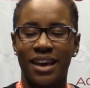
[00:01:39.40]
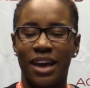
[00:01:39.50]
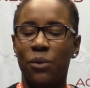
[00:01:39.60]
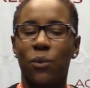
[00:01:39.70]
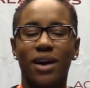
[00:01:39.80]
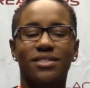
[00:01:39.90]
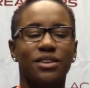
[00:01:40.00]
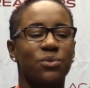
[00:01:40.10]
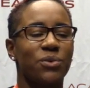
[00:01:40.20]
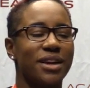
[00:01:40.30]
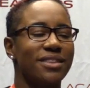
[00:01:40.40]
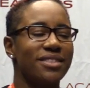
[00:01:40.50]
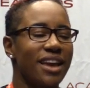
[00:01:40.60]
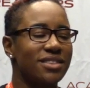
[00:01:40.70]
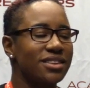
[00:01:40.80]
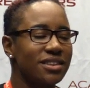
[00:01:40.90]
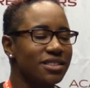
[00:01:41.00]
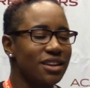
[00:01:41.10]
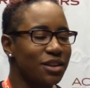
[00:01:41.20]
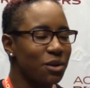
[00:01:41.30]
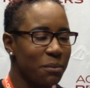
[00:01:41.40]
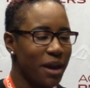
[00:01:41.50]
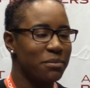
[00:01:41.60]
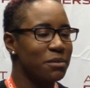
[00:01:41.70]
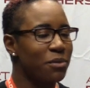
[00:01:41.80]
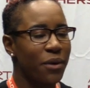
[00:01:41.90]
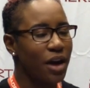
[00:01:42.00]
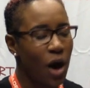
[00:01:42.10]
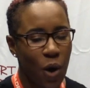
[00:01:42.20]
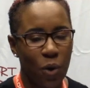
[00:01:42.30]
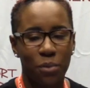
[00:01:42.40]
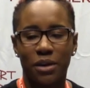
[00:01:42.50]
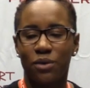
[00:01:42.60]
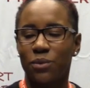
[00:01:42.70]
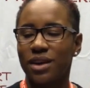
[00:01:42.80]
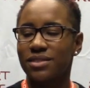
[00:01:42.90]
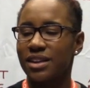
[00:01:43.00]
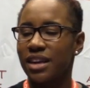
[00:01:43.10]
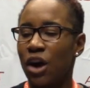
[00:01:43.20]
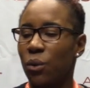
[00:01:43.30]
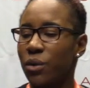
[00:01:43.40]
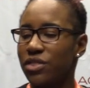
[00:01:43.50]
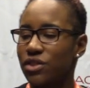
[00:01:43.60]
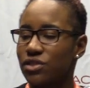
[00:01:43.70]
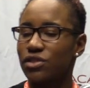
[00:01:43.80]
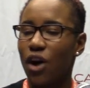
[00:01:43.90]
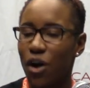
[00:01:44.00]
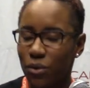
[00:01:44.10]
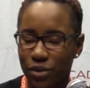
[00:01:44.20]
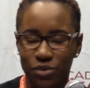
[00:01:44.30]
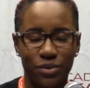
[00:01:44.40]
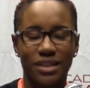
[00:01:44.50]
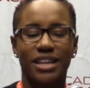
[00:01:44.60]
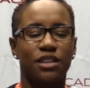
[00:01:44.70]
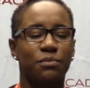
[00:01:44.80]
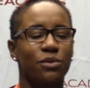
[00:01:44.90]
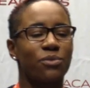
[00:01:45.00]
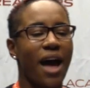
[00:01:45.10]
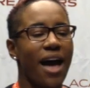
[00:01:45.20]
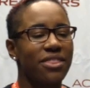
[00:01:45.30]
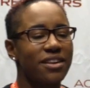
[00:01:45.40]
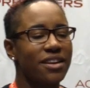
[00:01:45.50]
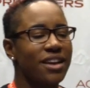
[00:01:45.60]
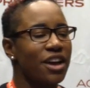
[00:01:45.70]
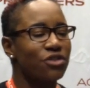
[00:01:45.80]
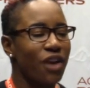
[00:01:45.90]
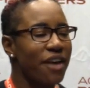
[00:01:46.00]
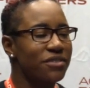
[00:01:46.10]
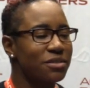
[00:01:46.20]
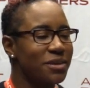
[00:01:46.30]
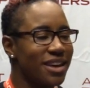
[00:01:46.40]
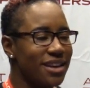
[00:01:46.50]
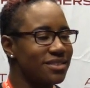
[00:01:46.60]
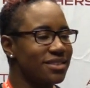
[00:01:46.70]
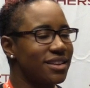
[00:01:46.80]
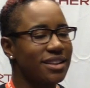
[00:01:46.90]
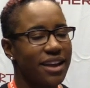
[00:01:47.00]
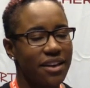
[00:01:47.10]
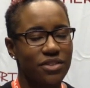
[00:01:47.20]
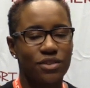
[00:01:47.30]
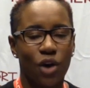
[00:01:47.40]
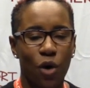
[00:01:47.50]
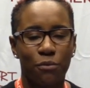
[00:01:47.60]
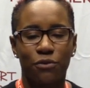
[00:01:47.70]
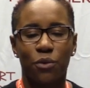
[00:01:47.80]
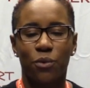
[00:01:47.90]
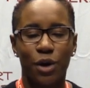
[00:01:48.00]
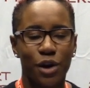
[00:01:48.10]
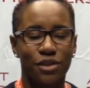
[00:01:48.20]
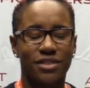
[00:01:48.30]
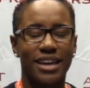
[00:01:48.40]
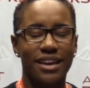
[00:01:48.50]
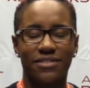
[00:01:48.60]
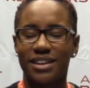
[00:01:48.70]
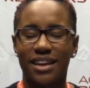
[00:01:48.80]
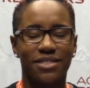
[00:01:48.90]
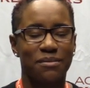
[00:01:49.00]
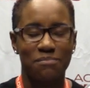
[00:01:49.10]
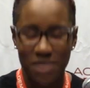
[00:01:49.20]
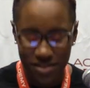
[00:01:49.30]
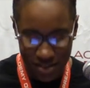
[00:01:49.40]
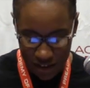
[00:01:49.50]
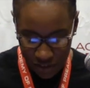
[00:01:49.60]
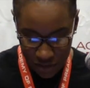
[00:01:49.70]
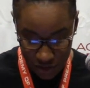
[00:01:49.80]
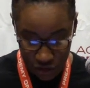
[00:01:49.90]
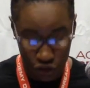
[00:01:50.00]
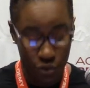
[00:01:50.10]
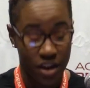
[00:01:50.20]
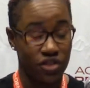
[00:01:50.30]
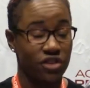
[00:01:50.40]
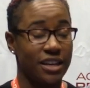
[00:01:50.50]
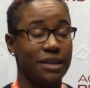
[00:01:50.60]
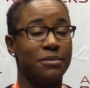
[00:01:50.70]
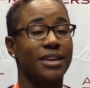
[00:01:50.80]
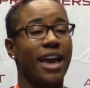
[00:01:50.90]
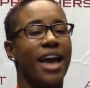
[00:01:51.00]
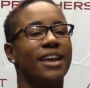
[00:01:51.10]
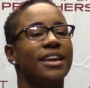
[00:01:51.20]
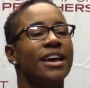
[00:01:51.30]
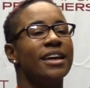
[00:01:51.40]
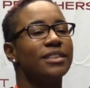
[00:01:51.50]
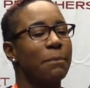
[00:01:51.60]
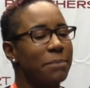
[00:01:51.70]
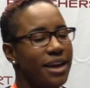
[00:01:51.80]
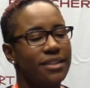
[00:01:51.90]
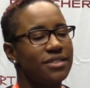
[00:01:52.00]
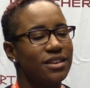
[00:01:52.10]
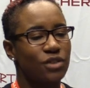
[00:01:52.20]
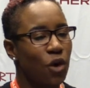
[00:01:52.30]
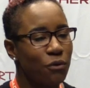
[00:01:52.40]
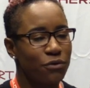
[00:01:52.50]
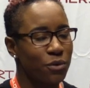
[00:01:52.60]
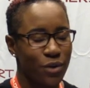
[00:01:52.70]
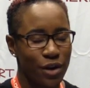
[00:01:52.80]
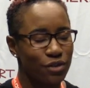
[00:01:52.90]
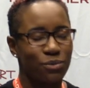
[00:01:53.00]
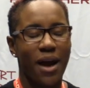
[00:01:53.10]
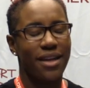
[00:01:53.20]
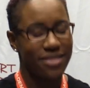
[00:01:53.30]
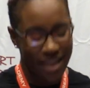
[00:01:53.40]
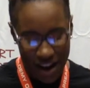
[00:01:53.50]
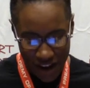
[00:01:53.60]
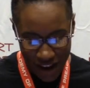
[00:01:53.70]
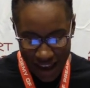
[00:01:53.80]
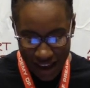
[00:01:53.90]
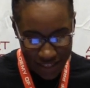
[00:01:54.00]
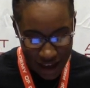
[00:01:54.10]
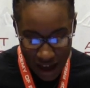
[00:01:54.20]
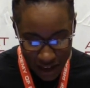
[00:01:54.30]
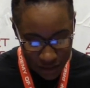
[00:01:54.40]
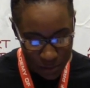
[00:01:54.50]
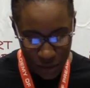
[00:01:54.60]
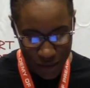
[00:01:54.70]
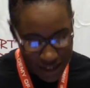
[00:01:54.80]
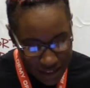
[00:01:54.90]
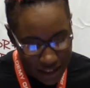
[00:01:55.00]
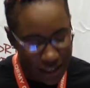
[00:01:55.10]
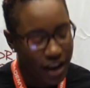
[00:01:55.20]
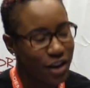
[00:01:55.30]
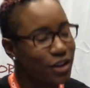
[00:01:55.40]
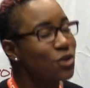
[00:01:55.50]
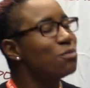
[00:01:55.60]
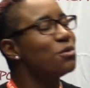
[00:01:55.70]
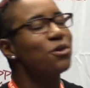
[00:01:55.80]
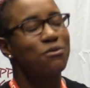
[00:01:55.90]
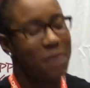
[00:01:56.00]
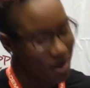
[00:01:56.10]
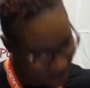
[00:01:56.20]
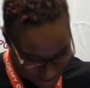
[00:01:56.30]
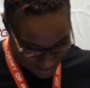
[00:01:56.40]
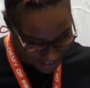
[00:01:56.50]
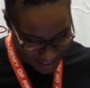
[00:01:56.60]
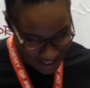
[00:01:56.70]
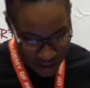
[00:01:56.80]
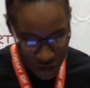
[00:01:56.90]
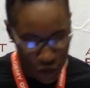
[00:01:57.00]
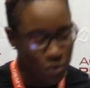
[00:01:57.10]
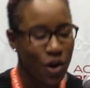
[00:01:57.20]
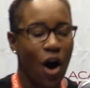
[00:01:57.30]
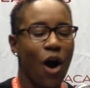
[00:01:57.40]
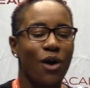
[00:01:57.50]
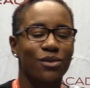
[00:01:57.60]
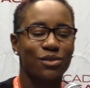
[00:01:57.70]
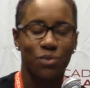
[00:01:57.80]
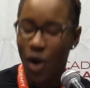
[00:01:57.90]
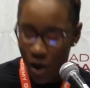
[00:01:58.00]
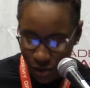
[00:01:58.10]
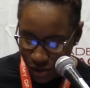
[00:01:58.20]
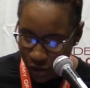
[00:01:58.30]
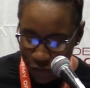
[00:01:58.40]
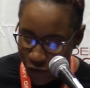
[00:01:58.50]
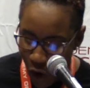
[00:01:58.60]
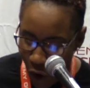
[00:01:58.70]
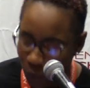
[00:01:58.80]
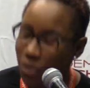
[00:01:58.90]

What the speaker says: It wasn't when they took their little baby boy home. It wasn't when the song was released, but rather Travis began to declare these hopeful words even in the midst of the situation. He began to pen these hopeful words right there in the hospital. He declared, "You move mountains. You cause walls to fall.